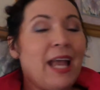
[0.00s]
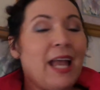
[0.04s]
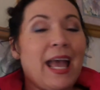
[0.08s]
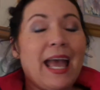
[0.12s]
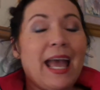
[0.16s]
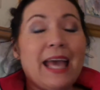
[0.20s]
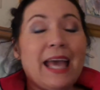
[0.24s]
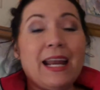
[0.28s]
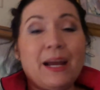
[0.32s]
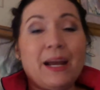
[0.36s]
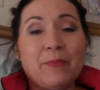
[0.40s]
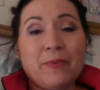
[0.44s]

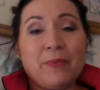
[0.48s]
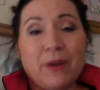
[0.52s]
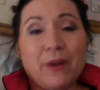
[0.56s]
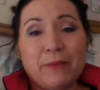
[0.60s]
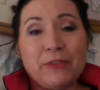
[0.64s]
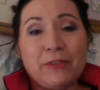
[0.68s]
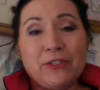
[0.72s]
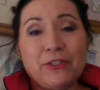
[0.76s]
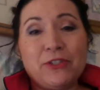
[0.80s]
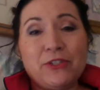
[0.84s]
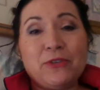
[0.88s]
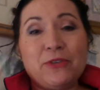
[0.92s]
And I
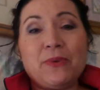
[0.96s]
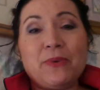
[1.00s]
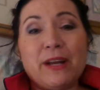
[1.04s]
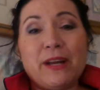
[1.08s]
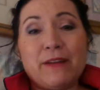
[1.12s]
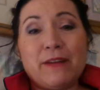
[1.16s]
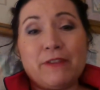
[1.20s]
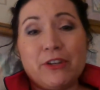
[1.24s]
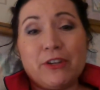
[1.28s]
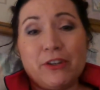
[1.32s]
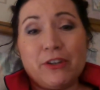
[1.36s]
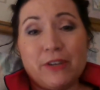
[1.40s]
promise you,
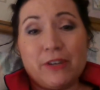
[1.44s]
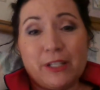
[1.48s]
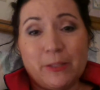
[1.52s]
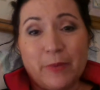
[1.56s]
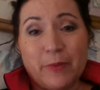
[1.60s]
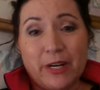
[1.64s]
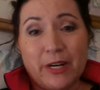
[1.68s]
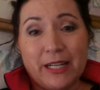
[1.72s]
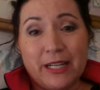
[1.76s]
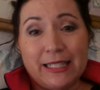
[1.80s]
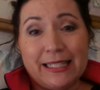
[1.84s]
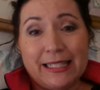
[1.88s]
whatever you're
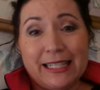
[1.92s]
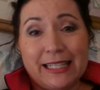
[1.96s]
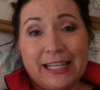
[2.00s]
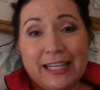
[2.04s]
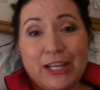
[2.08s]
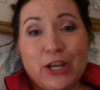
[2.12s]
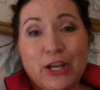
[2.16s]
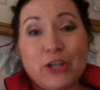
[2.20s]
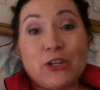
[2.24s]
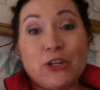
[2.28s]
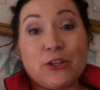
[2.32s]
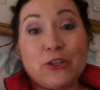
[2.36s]
experiencing,
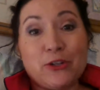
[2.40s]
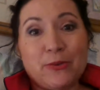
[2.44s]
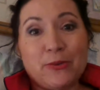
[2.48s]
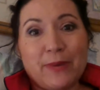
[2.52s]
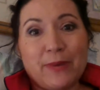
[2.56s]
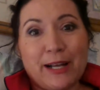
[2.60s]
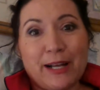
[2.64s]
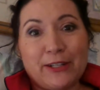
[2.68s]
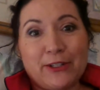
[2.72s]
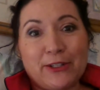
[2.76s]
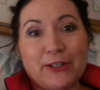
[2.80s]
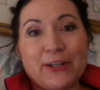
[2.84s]
your
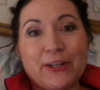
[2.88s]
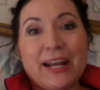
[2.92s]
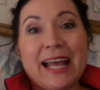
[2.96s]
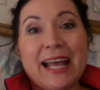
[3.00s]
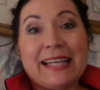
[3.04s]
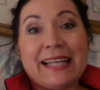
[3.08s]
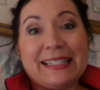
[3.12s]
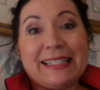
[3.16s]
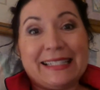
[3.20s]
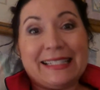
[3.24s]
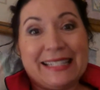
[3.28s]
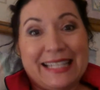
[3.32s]
director
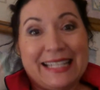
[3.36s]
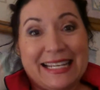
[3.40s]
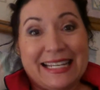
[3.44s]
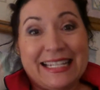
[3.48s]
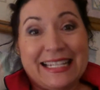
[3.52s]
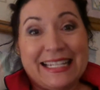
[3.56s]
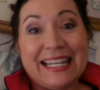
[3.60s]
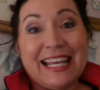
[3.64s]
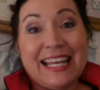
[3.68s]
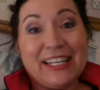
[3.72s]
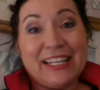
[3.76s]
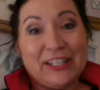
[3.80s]
has
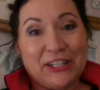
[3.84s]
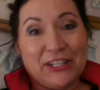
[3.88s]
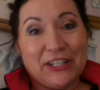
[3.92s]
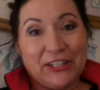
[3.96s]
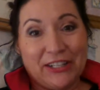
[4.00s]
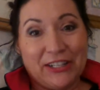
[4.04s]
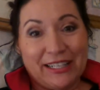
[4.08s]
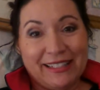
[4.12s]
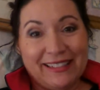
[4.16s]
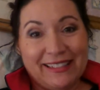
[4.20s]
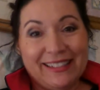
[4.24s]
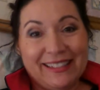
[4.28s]
seen and
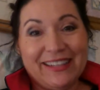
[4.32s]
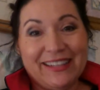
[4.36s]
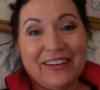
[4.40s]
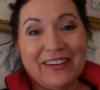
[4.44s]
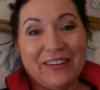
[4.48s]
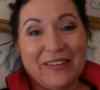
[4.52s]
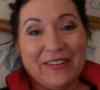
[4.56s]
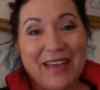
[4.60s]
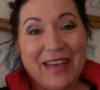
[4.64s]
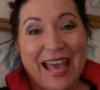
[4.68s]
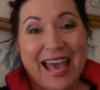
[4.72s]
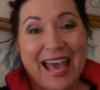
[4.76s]
done,
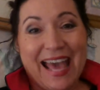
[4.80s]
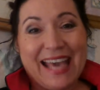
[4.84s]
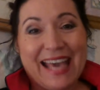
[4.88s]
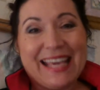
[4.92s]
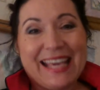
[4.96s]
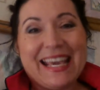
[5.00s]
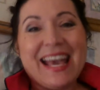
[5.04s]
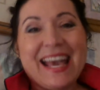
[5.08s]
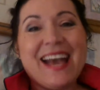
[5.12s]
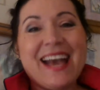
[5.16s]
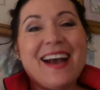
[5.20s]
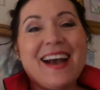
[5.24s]
okay?
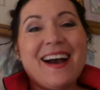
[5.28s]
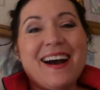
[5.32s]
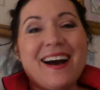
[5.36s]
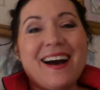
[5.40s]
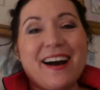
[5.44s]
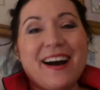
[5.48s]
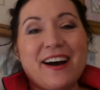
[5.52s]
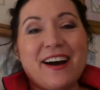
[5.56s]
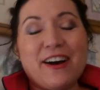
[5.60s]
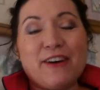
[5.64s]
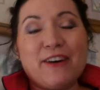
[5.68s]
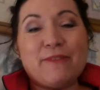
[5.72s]

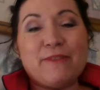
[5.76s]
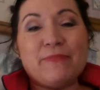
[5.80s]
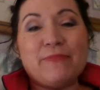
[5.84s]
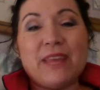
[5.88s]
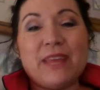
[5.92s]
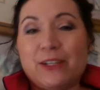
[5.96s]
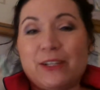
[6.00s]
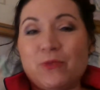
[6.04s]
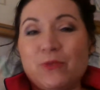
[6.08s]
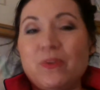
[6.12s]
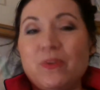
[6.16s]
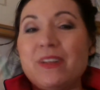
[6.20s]

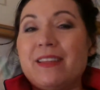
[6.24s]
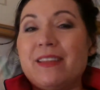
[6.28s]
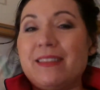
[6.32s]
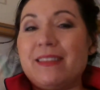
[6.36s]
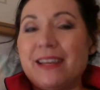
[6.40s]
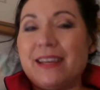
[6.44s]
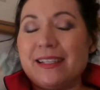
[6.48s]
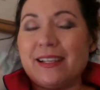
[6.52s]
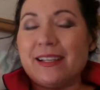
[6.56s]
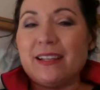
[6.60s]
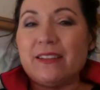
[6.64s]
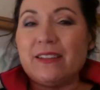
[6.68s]
That is one of the
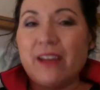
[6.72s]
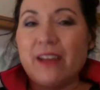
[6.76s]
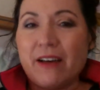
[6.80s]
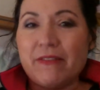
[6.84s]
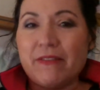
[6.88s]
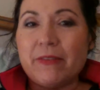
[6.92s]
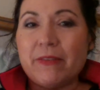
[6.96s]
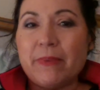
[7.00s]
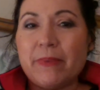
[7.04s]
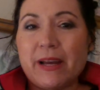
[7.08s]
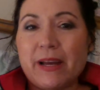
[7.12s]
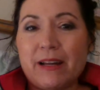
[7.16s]
things I love
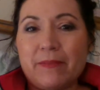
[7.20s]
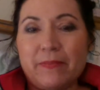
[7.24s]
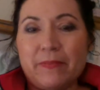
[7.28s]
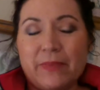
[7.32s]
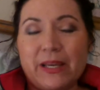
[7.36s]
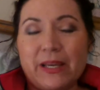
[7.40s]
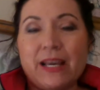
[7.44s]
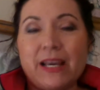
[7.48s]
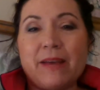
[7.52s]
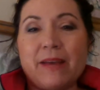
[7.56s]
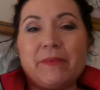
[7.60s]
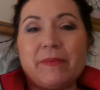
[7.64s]
about
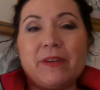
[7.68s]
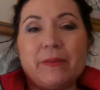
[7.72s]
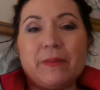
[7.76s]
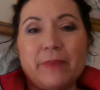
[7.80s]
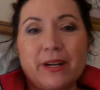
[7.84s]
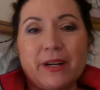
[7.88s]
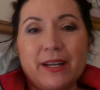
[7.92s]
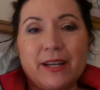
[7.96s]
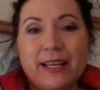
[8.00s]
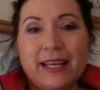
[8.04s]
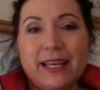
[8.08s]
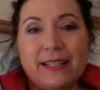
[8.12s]
becoming a
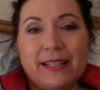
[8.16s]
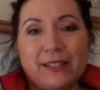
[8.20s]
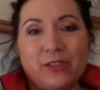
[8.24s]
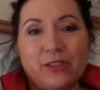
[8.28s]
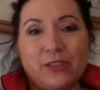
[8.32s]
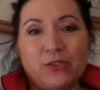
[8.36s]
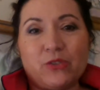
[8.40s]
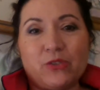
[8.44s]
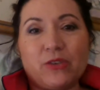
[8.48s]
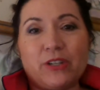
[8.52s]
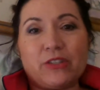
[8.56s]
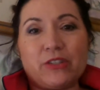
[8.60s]
Mary Kay
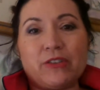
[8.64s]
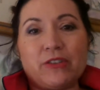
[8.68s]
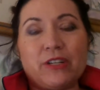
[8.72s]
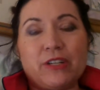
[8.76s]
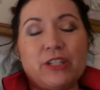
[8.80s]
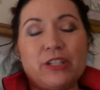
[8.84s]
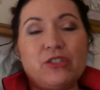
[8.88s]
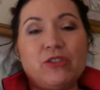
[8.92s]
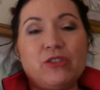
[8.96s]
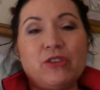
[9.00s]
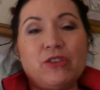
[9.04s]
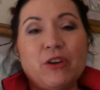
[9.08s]
sales director,
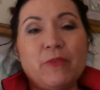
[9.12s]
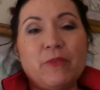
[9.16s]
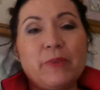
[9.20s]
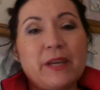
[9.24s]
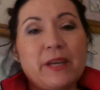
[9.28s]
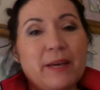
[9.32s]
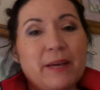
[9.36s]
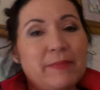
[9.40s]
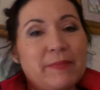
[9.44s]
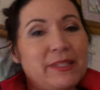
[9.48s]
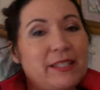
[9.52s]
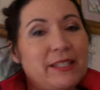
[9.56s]
is you don't
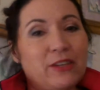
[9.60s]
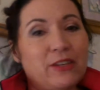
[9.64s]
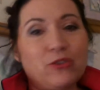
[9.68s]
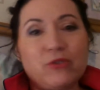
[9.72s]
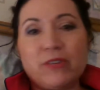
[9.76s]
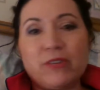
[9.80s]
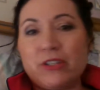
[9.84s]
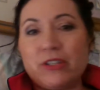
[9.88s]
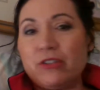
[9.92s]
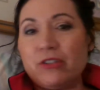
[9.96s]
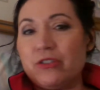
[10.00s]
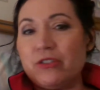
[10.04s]
become a sales
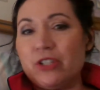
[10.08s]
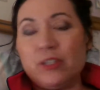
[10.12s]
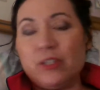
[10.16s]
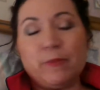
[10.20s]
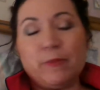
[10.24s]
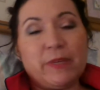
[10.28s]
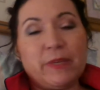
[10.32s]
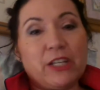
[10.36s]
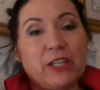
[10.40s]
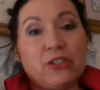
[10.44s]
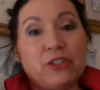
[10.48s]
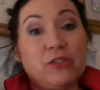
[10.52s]
director just
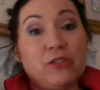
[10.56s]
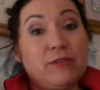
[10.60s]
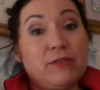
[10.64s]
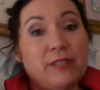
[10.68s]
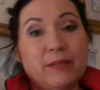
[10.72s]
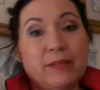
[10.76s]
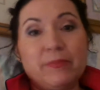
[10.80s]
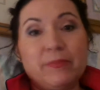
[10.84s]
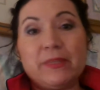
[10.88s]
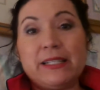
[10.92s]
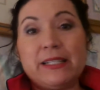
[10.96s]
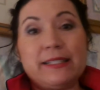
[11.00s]
because you
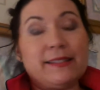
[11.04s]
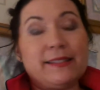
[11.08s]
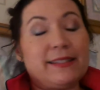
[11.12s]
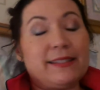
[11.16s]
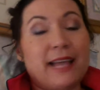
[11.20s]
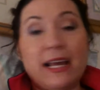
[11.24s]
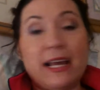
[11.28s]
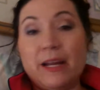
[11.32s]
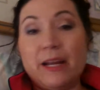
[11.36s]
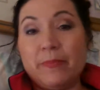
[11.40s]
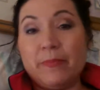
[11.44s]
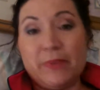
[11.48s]
simply
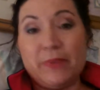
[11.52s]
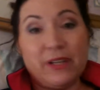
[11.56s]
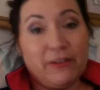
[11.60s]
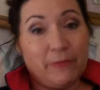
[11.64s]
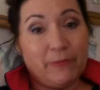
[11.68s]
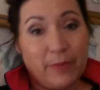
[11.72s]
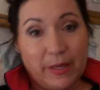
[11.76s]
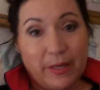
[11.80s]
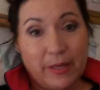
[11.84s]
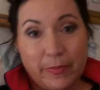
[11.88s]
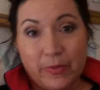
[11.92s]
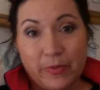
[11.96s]
sign up enough
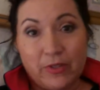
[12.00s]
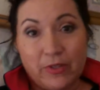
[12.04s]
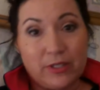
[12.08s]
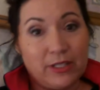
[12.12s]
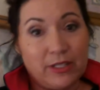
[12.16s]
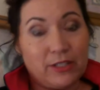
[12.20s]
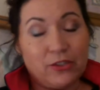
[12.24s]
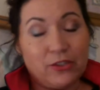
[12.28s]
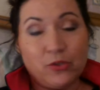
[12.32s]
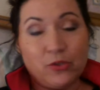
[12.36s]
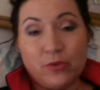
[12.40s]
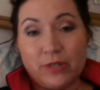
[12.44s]
people in
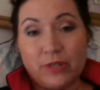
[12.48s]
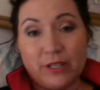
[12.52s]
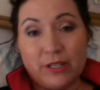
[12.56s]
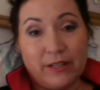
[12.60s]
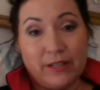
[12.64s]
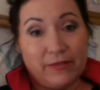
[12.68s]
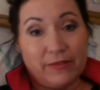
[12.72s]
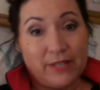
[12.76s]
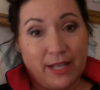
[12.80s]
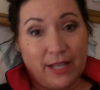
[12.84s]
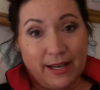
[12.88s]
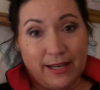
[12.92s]
a short
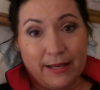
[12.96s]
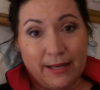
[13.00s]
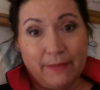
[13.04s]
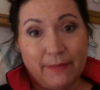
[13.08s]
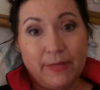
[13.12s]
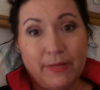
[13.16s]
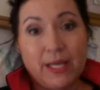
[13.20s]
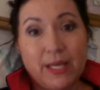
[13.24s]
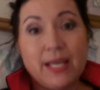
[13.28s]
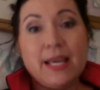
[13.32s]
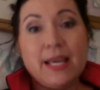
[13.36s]
enough time.